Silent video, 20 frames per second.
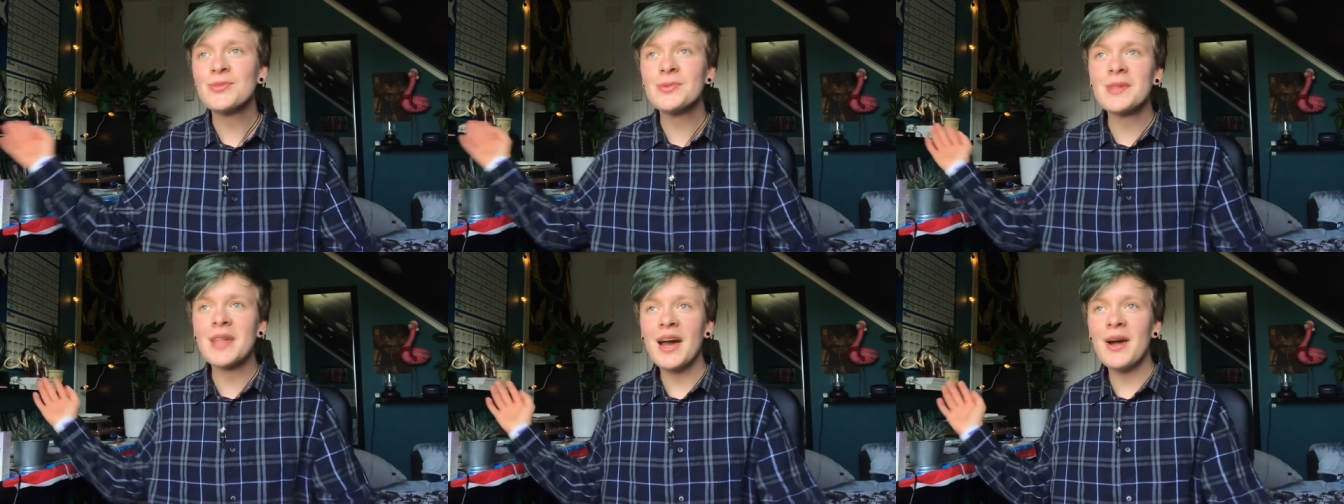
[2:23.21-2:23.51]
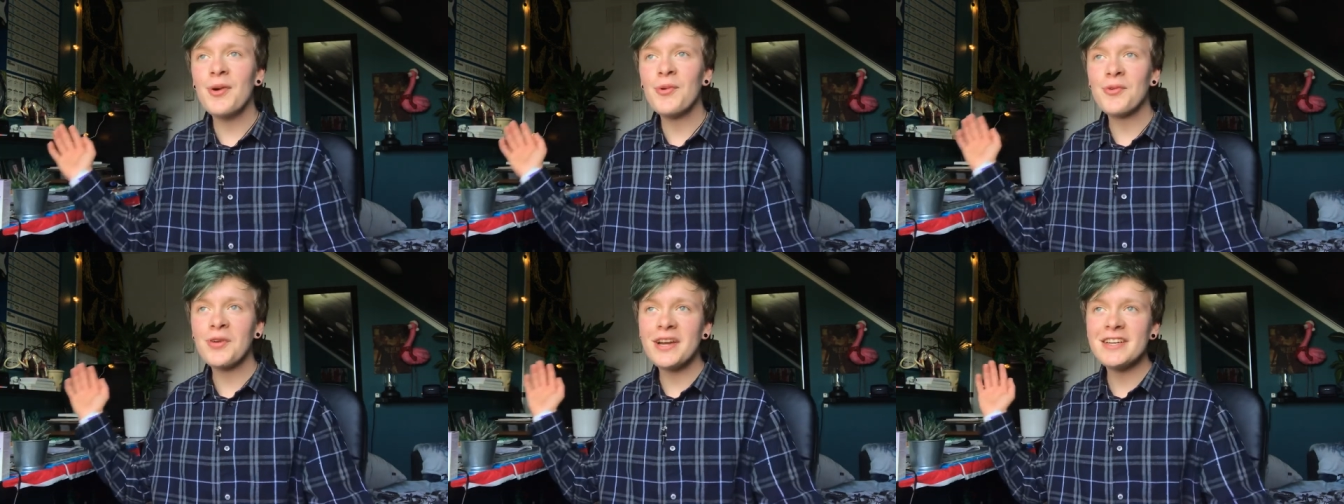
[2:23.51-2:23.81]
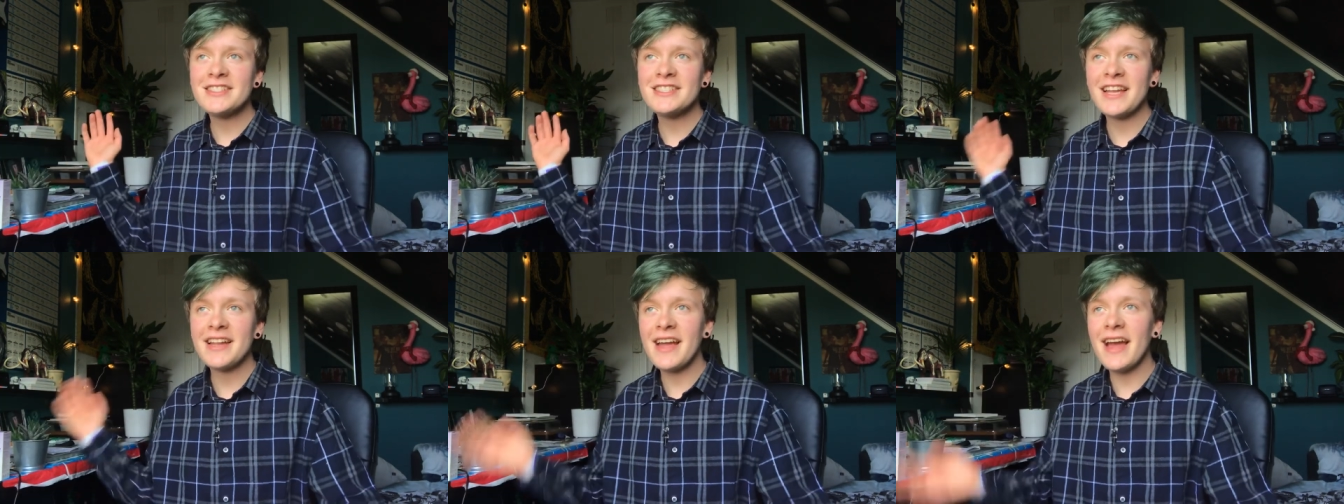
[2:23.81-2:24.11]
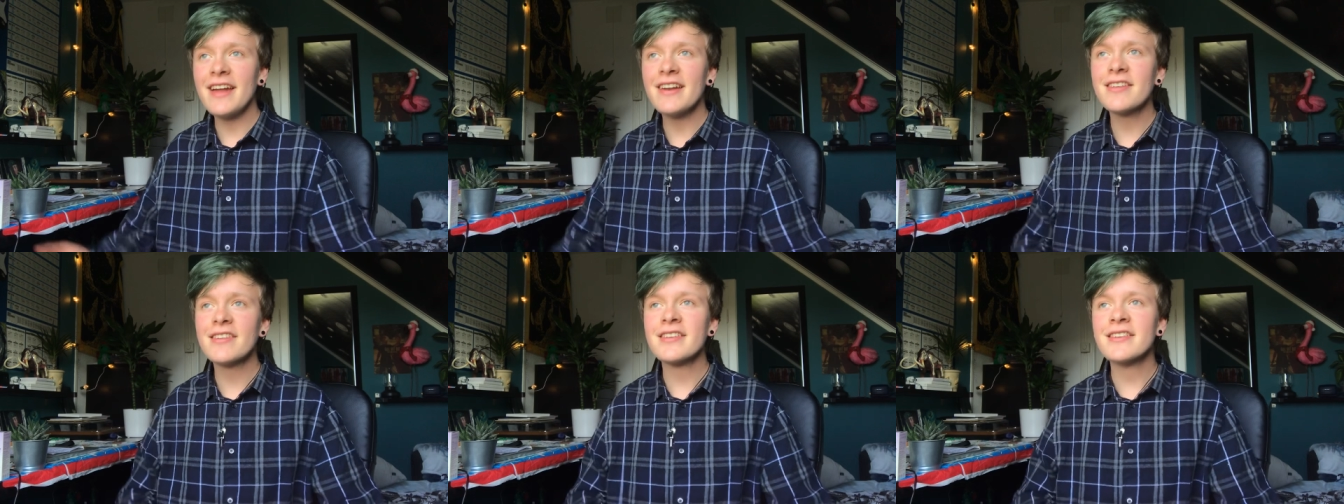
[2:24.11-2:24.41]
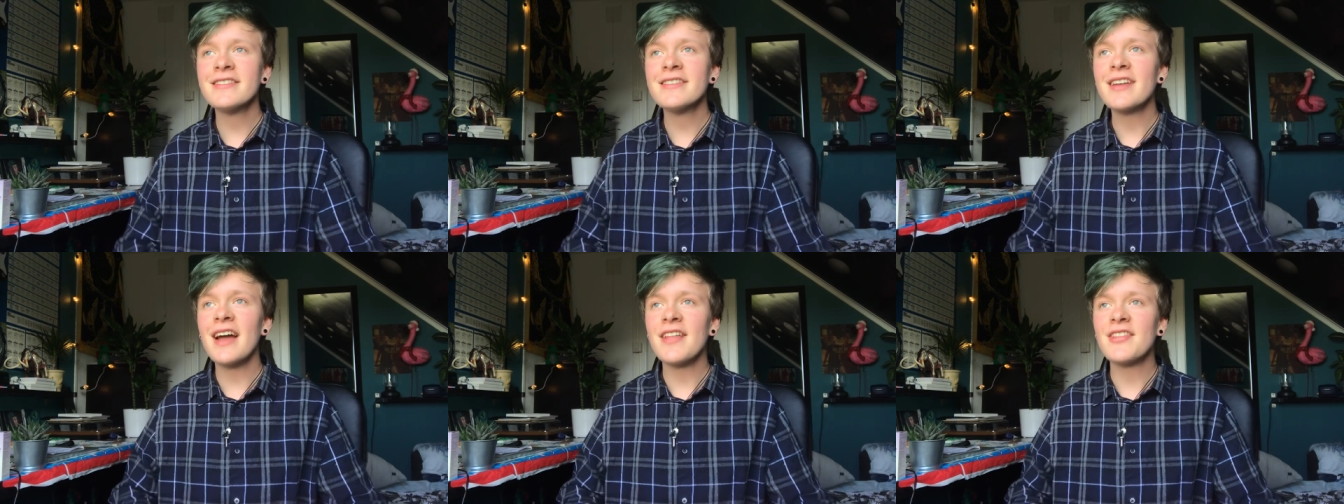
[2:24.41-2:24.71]
without writing
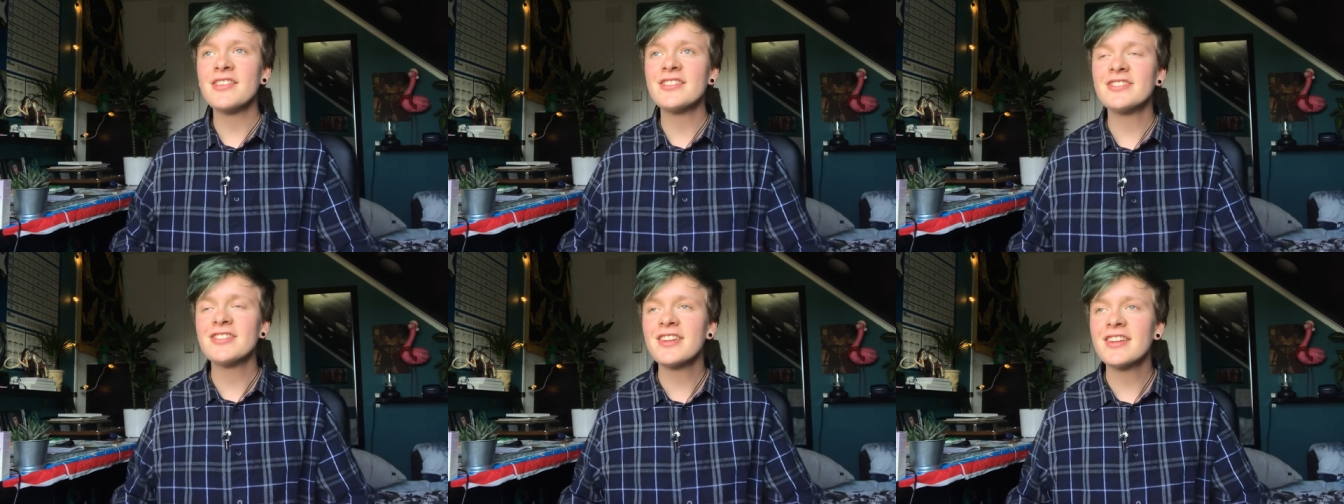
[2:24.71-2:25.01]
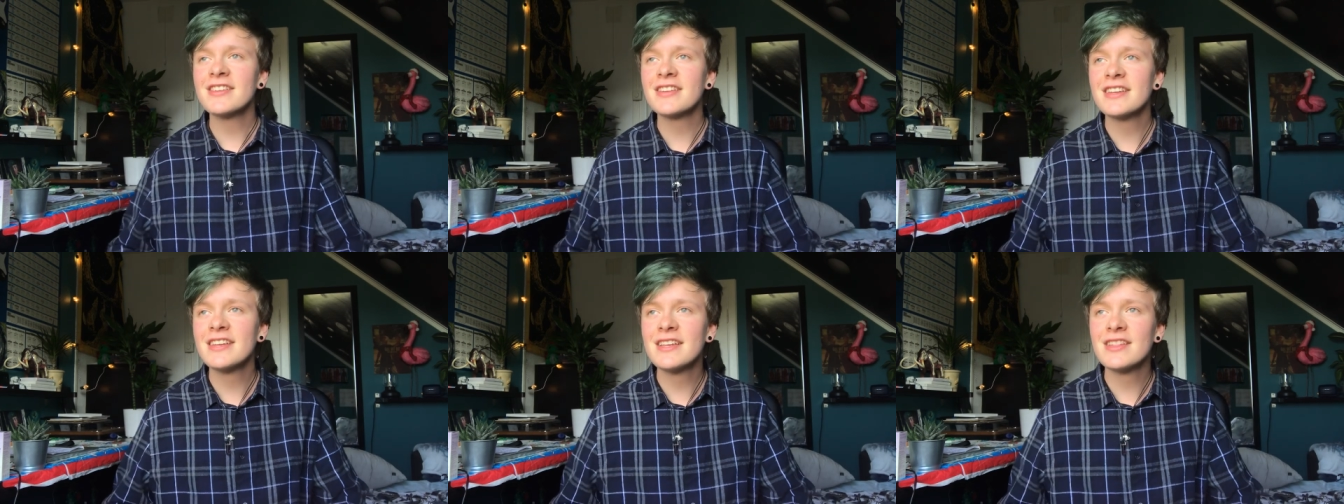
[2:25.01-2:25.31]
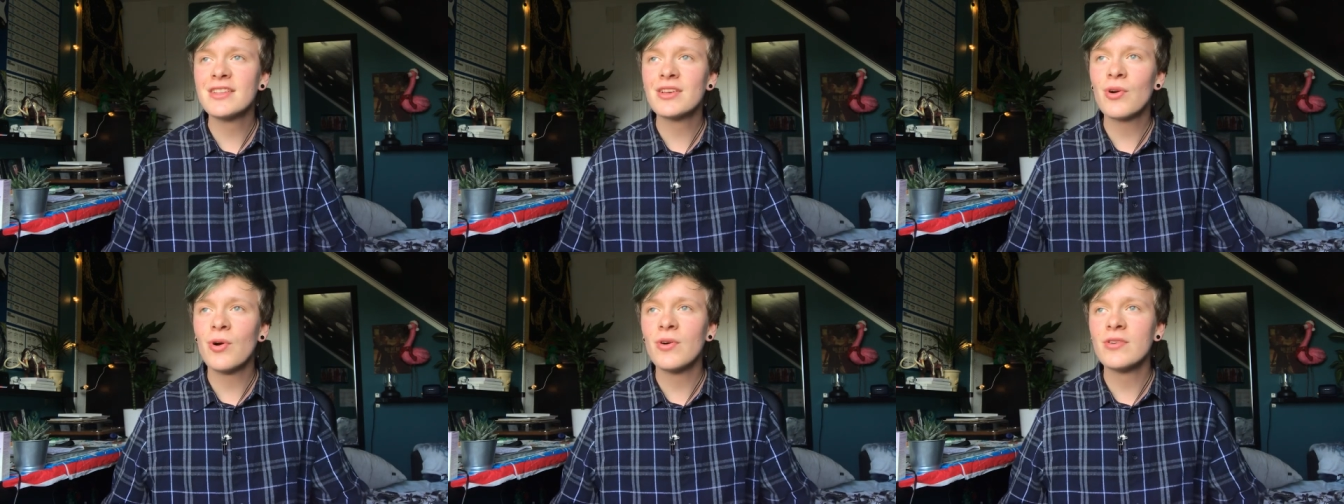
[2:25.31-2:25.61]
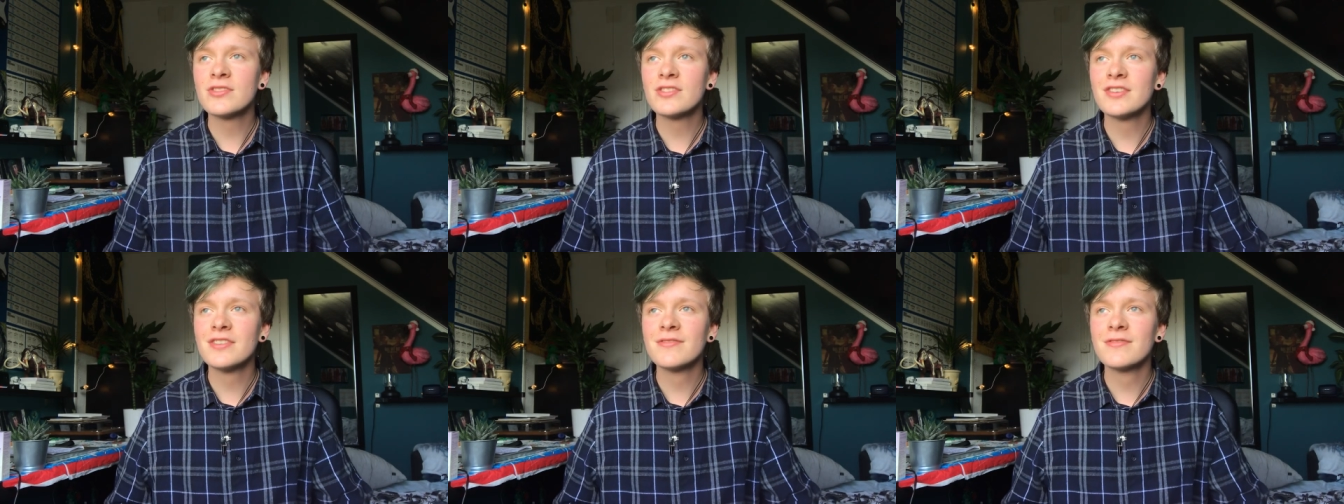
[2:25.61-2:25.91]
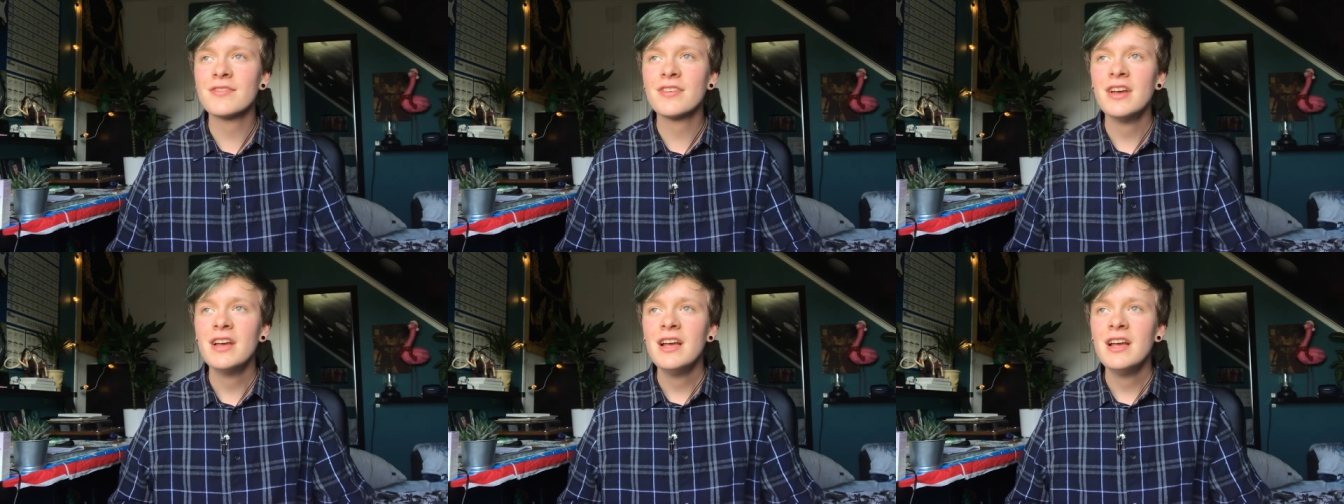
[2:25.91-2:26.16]
anything, and then suddenly in the course of